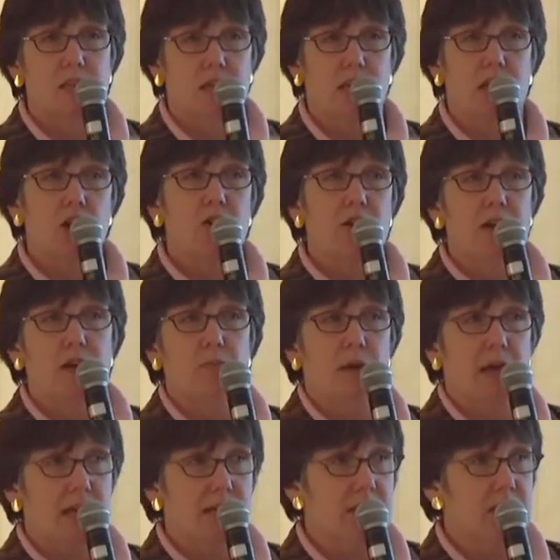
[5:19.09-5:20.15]
the carrying
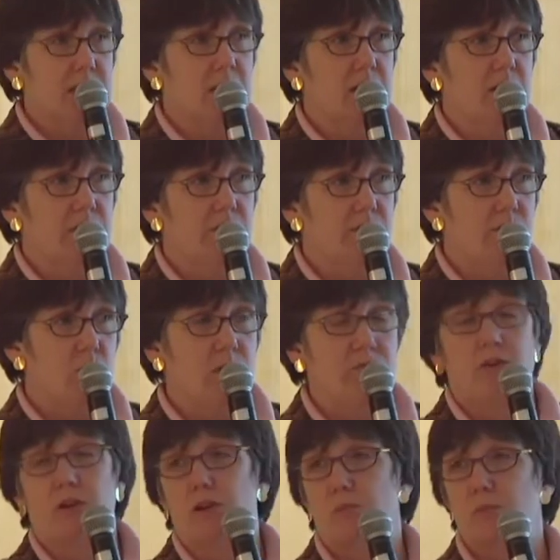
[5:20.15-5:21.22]
capacity of one of
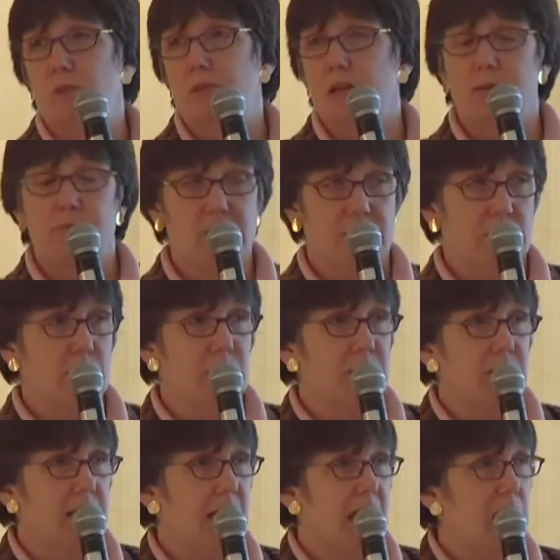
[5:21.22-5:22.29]
our types of
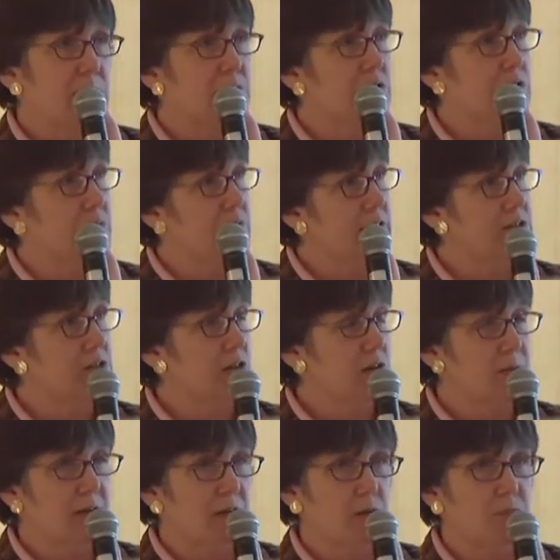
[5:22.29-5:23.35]
community capital. And when I talk
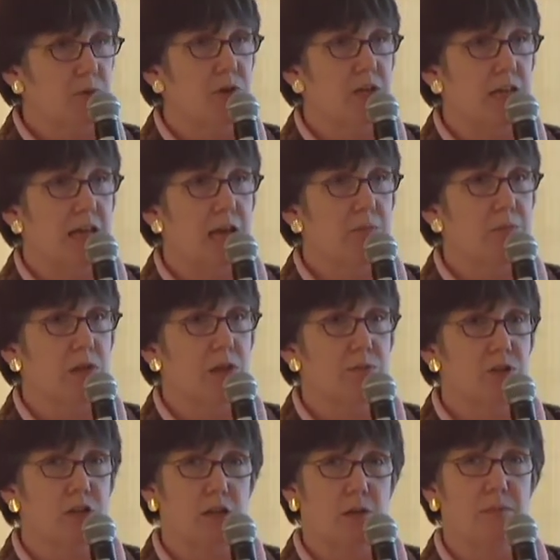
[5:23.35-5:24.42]
about community capital, I'm
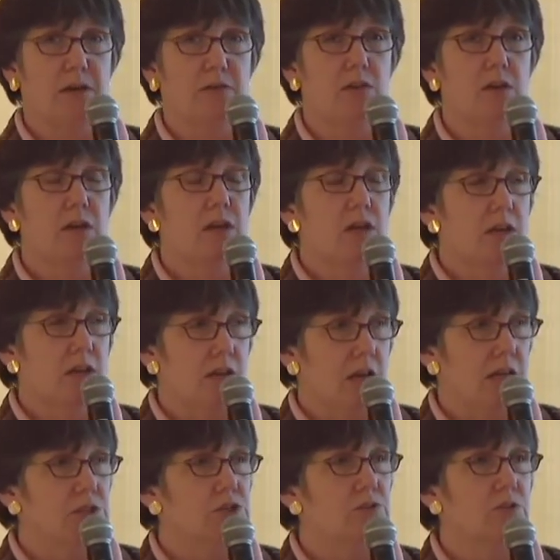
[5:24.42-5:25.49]
talking about
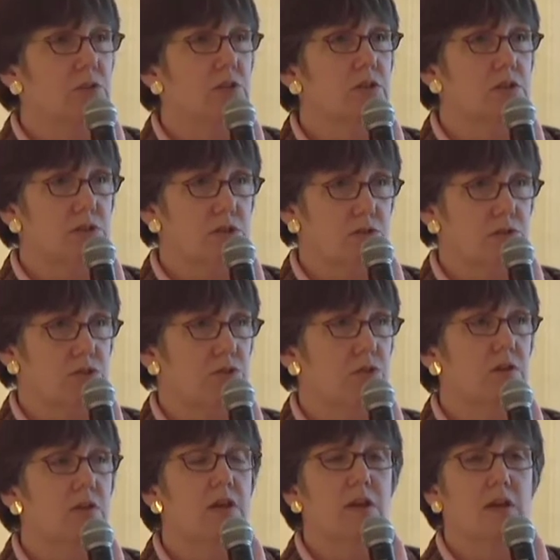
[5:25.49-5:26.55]
natural,
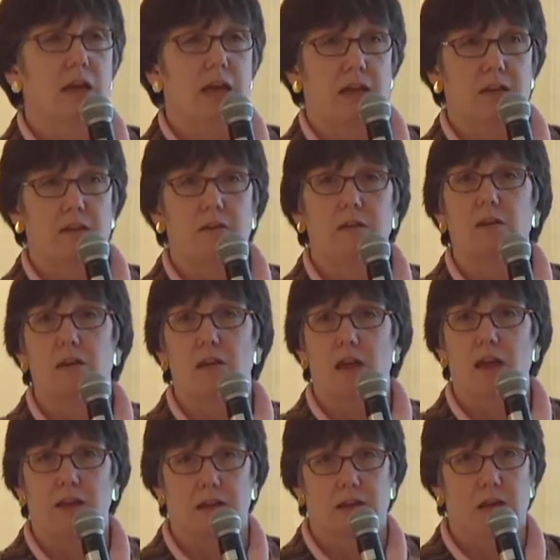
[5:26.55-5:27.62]
social, and
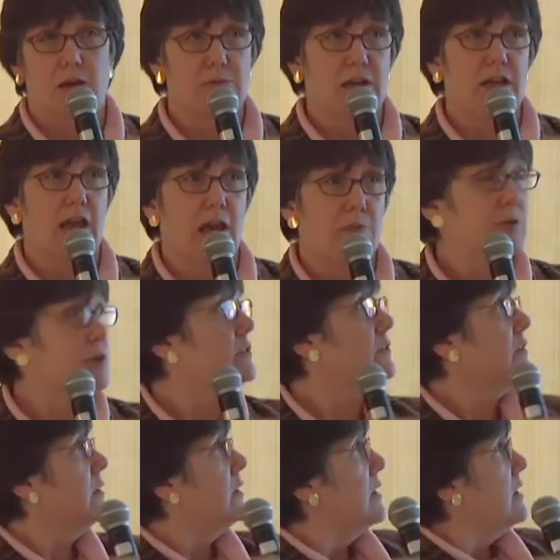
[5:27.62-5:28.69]
economic capital.
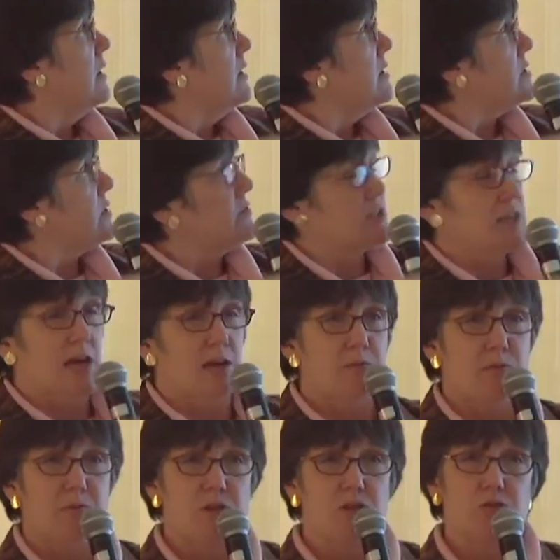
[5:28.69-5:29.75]
So it's got to
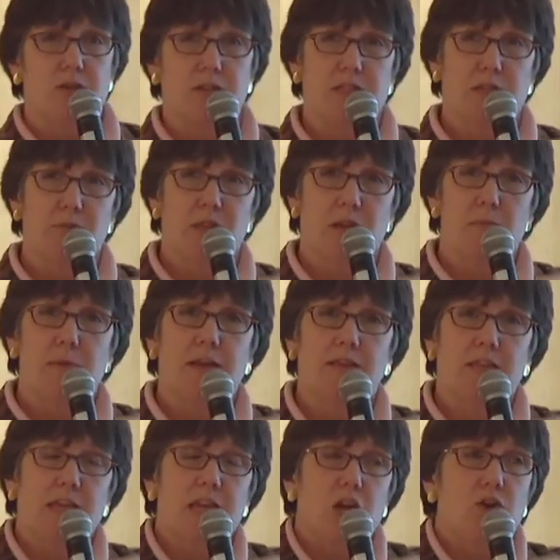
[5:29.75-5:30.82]
be measuring something about
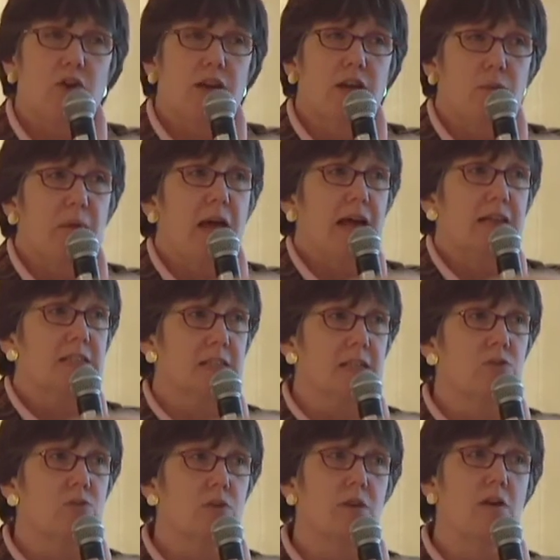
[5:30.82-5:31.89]
the carrying
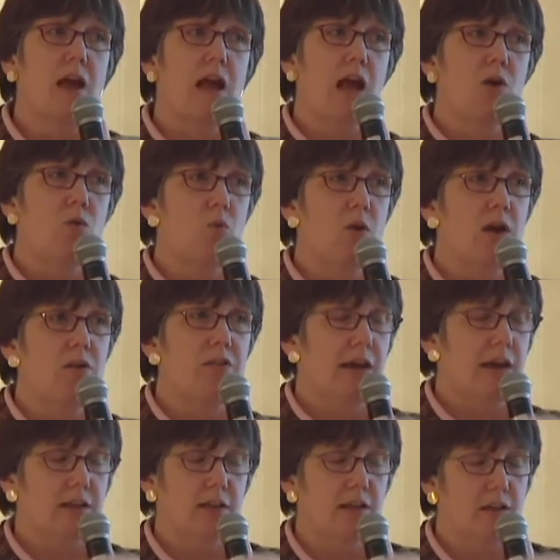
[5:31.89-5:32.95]
capacity or how well
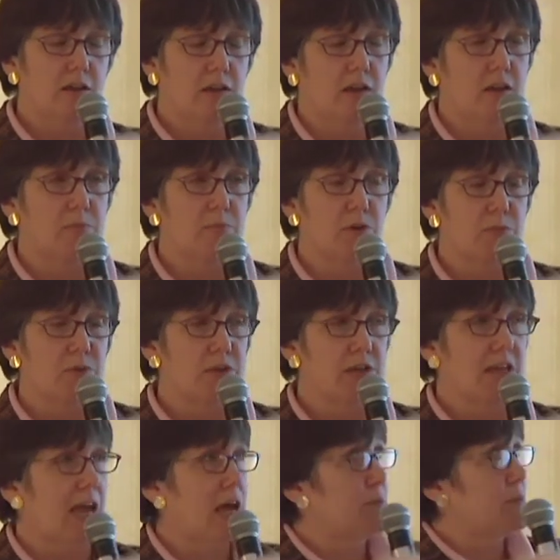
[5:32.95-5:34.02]
that um, community
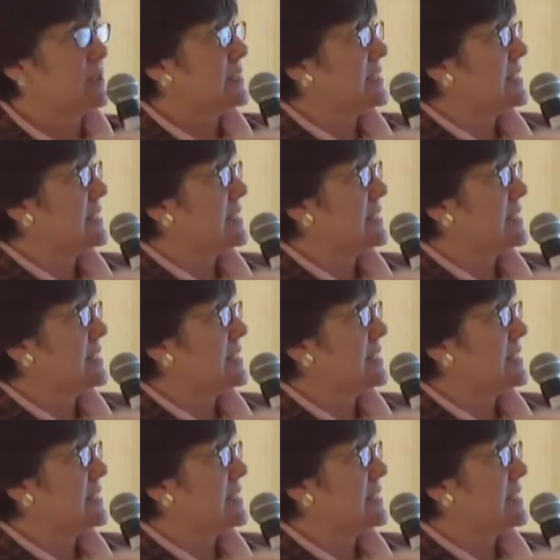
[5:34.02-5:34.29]
capital